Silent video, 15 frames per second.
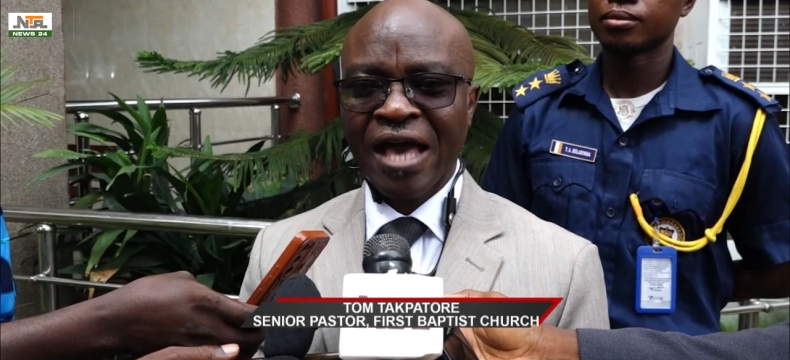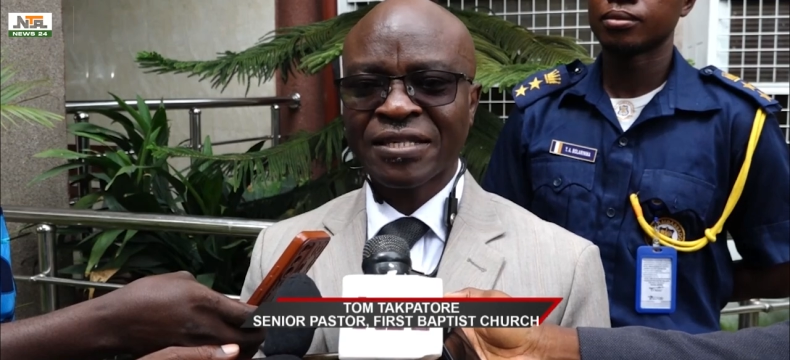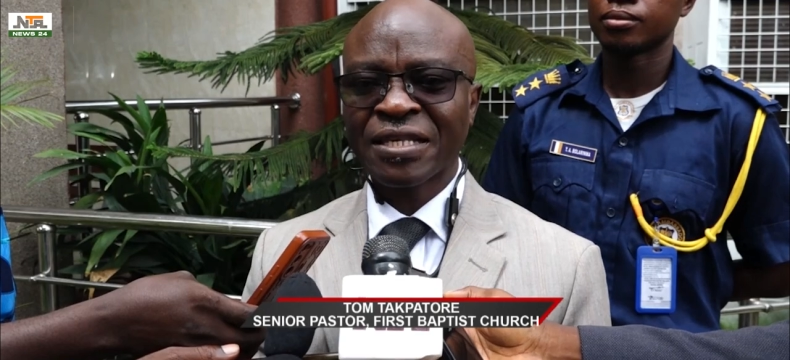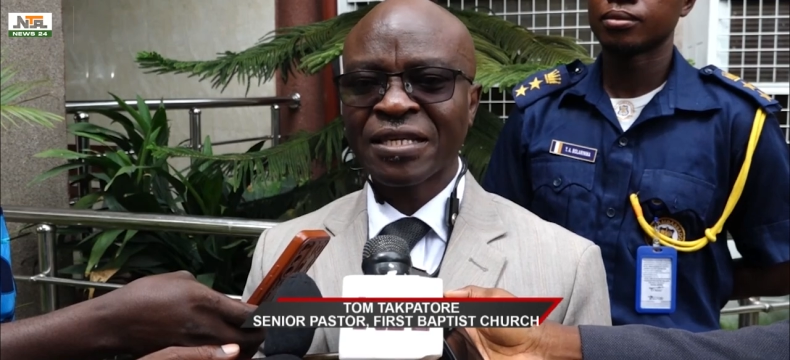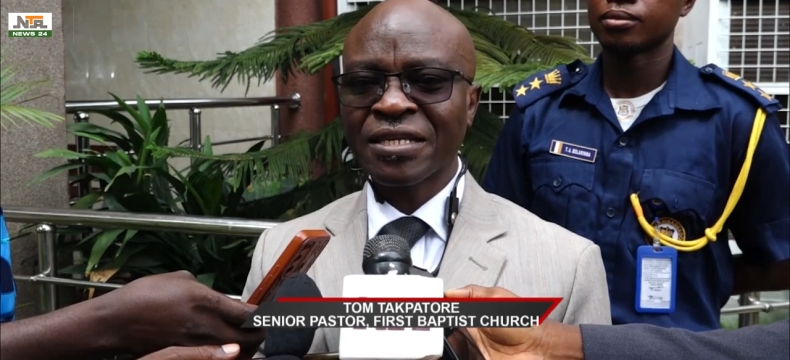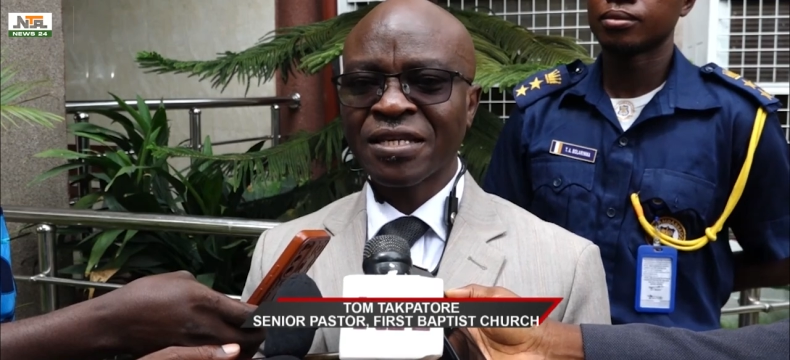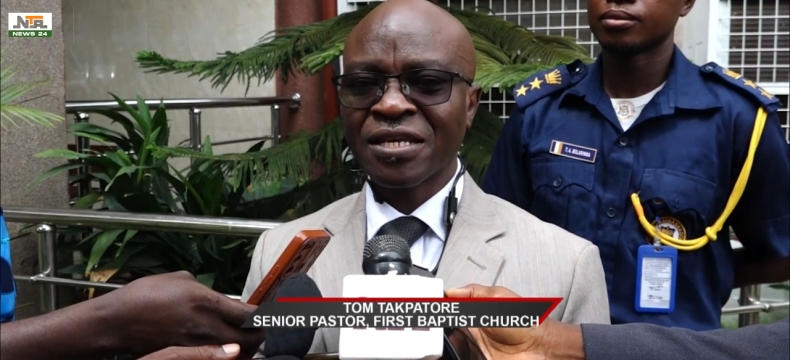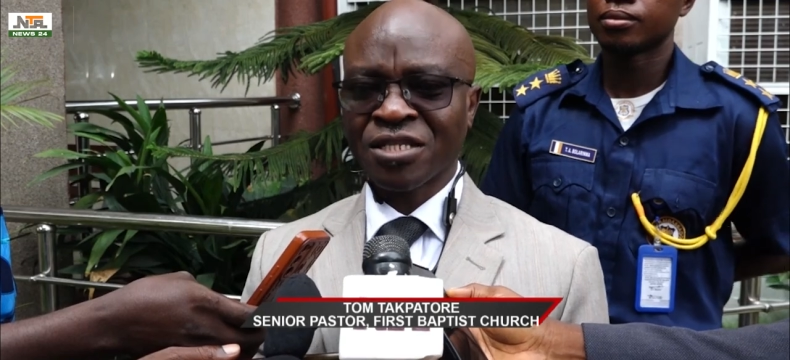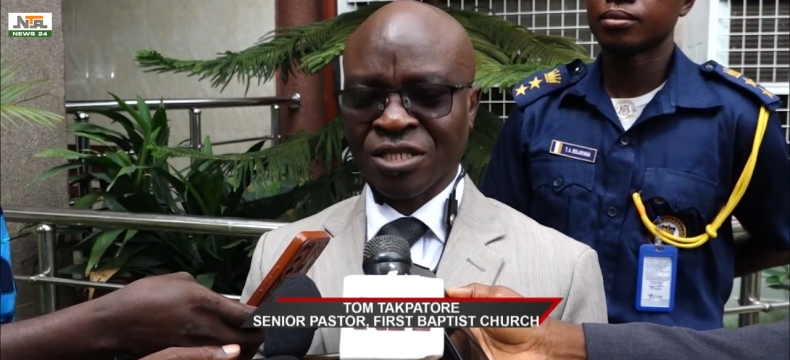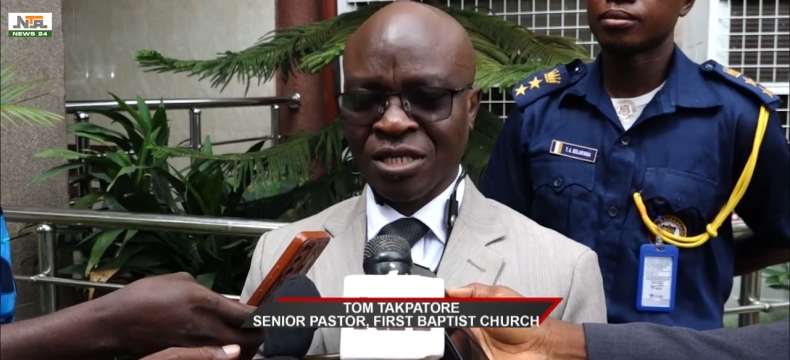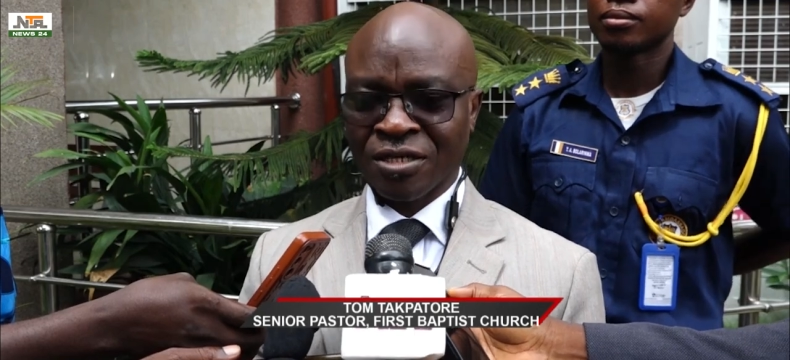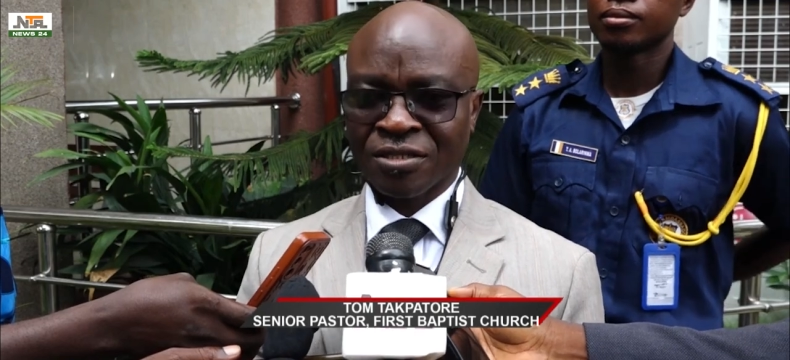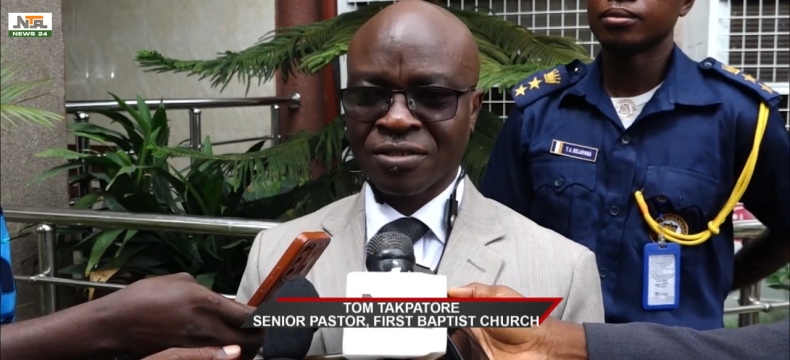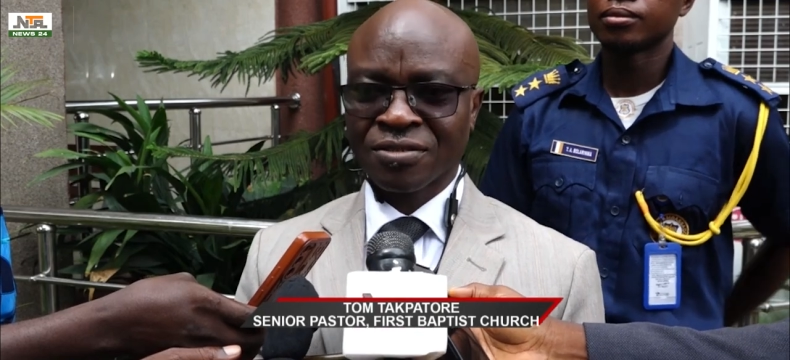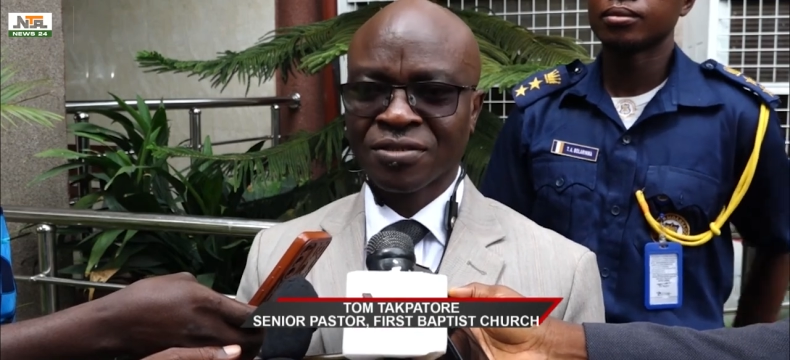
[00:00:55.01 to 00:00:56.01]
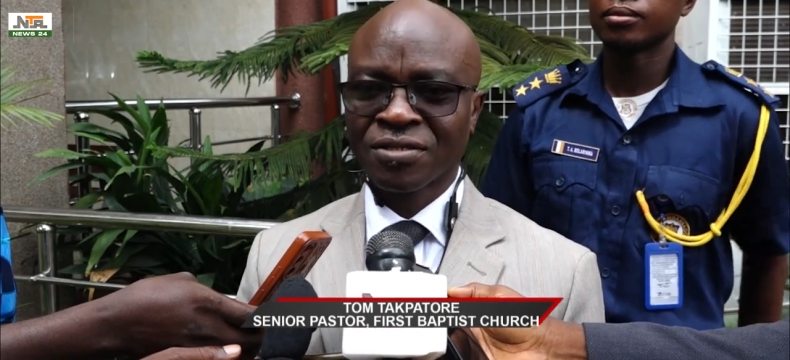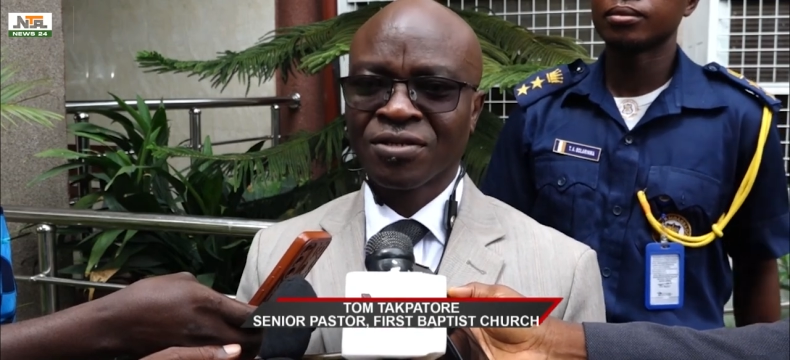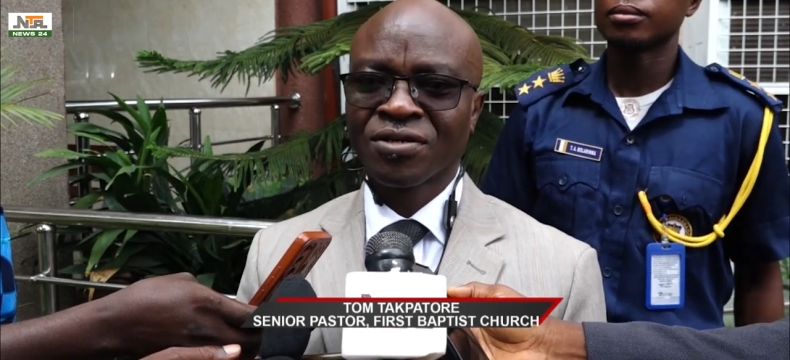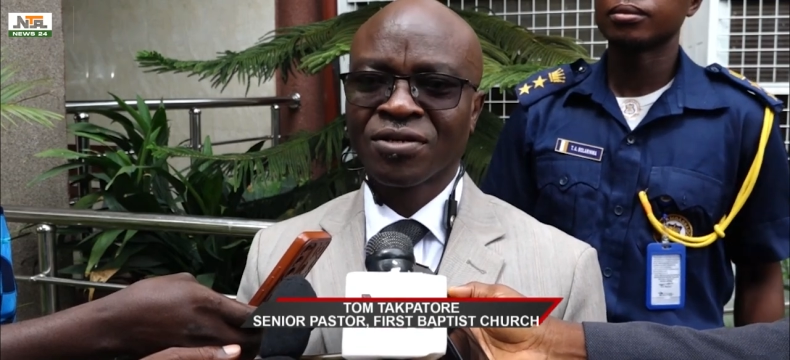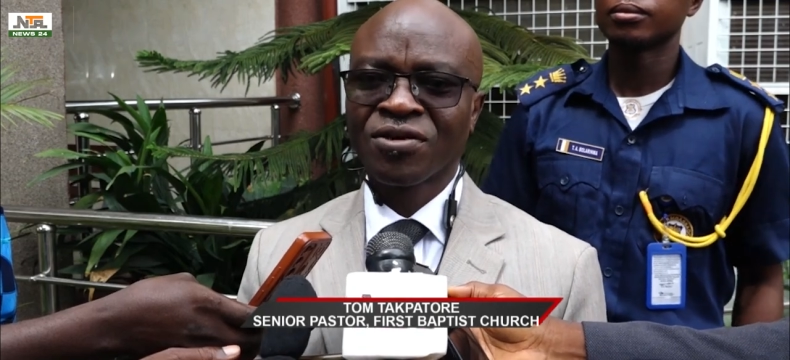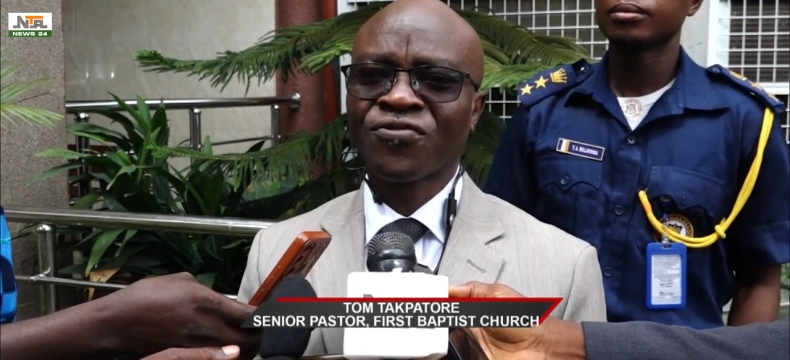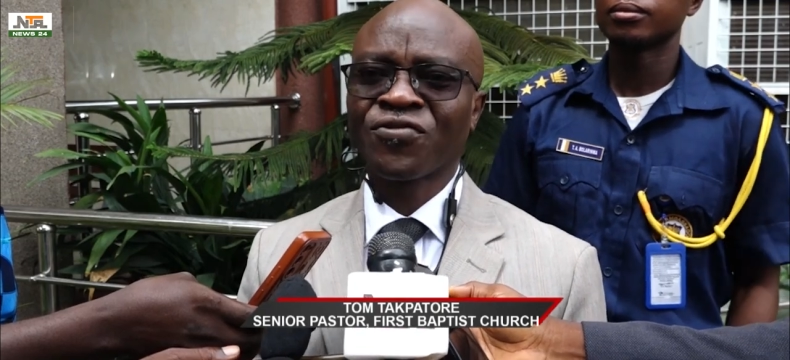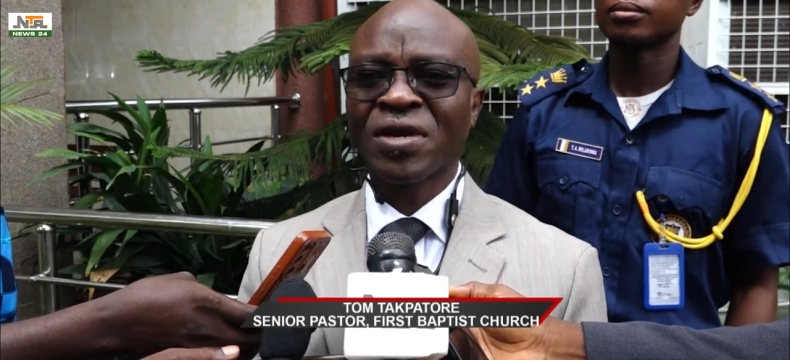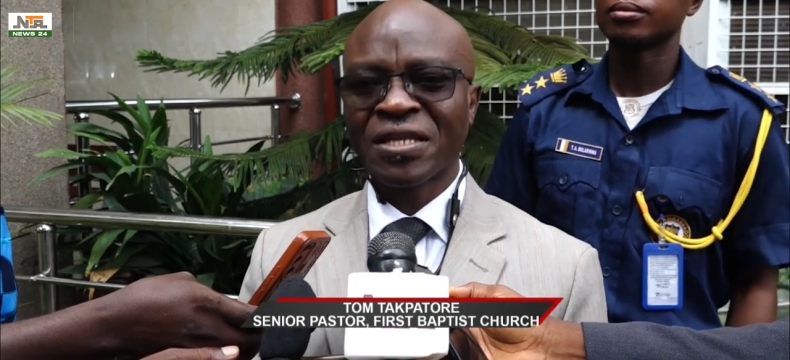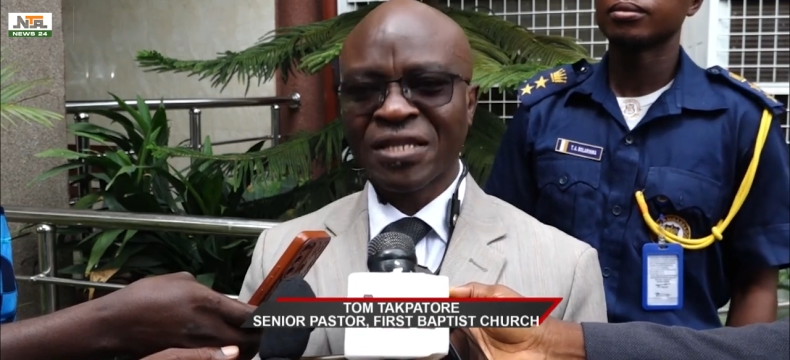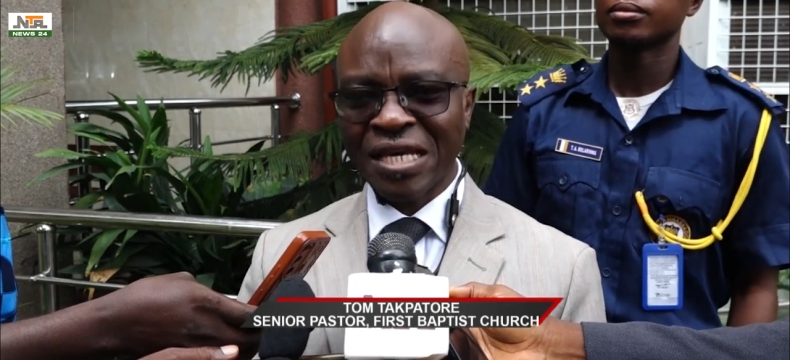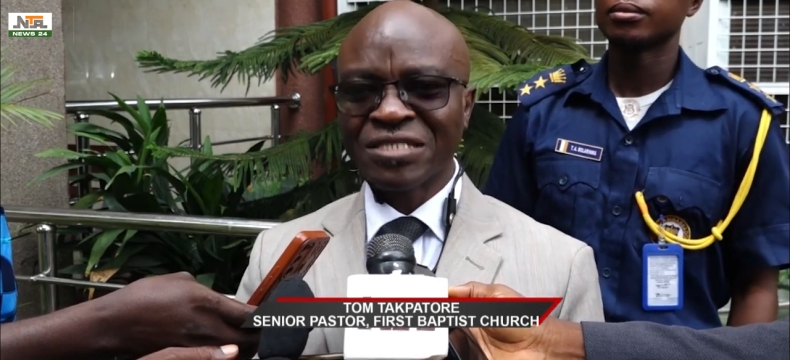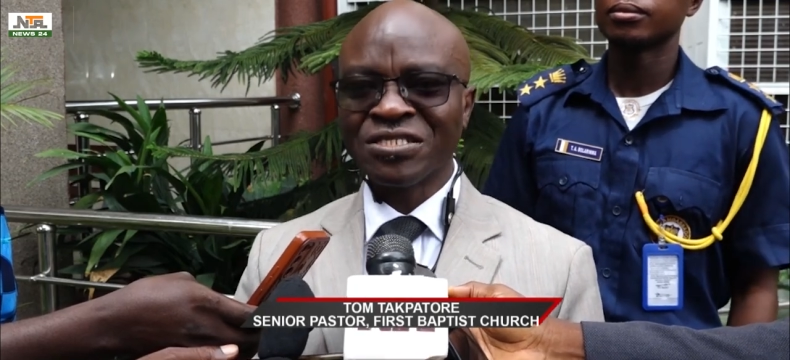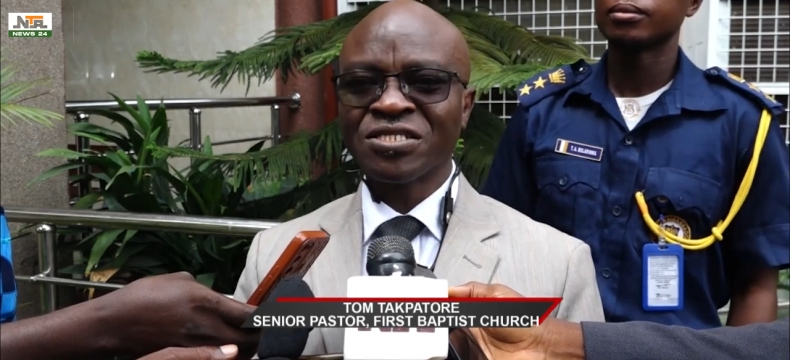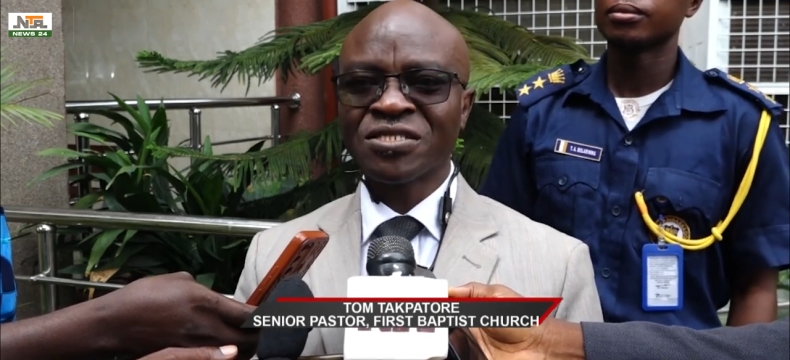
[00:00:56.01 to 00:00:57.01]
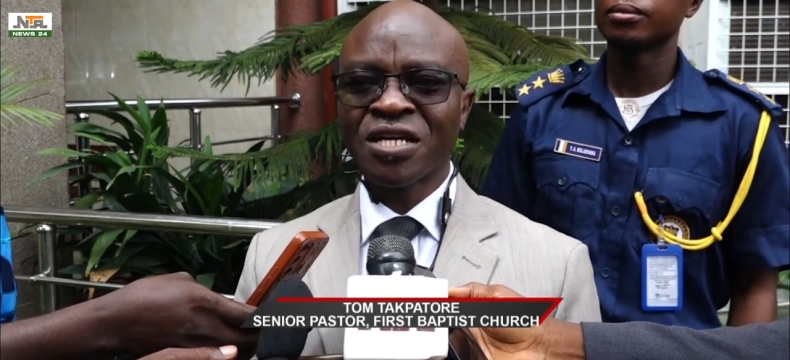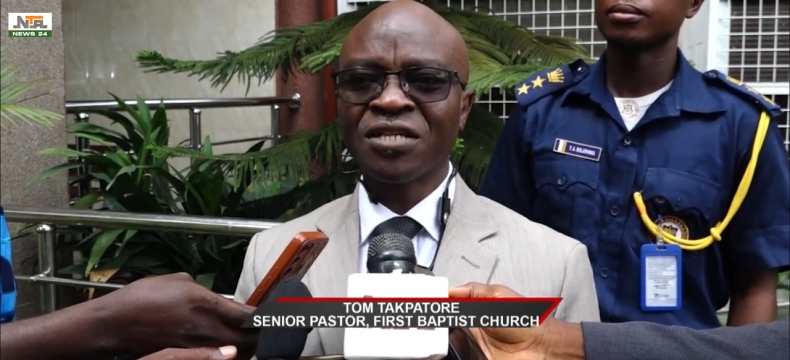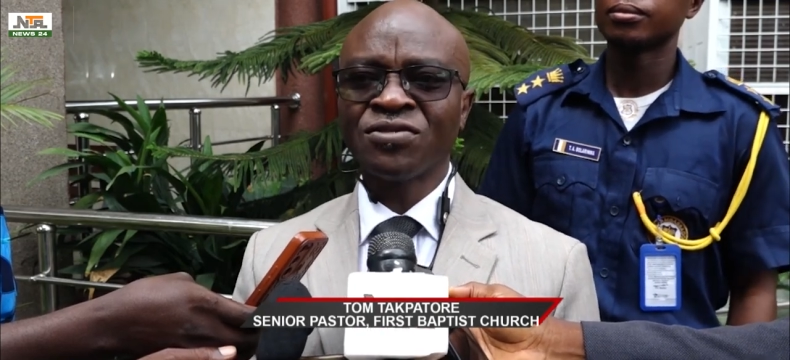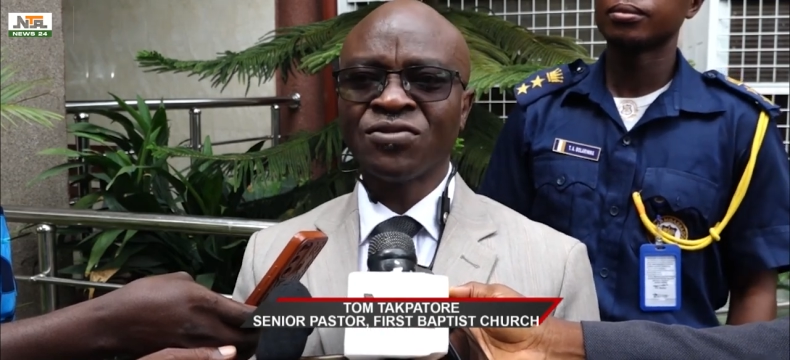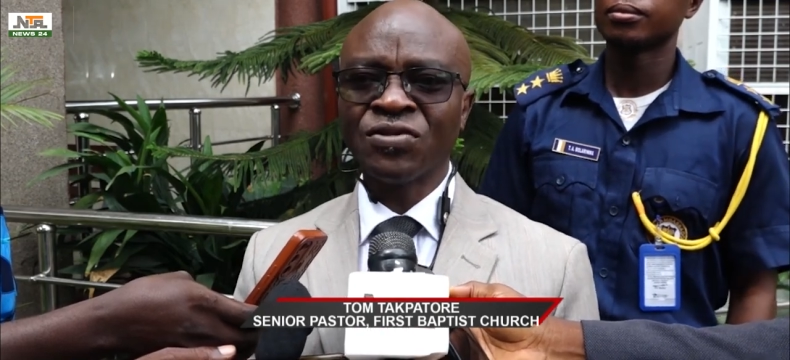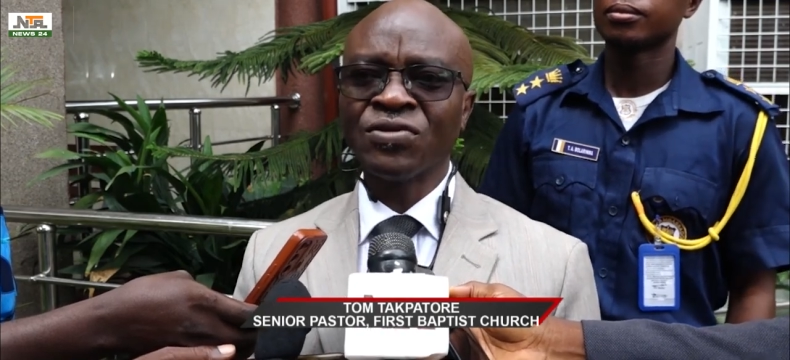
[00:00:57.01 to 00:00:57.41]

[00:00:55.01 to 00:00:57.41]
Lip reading: As a nation, if you're a Nigerian,